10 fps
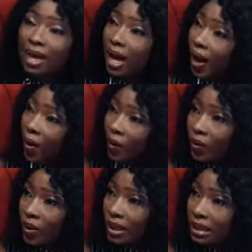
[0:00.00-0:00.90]
Calm
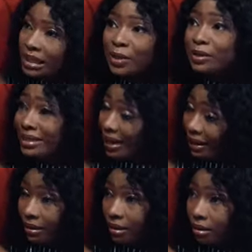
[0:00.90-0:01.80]
down. Till
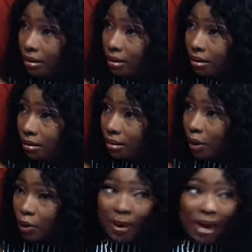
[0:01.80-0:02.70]
then.
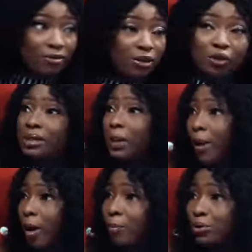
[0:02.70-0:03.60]
You might even choose
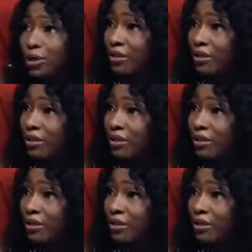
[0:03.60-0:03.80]
a bottle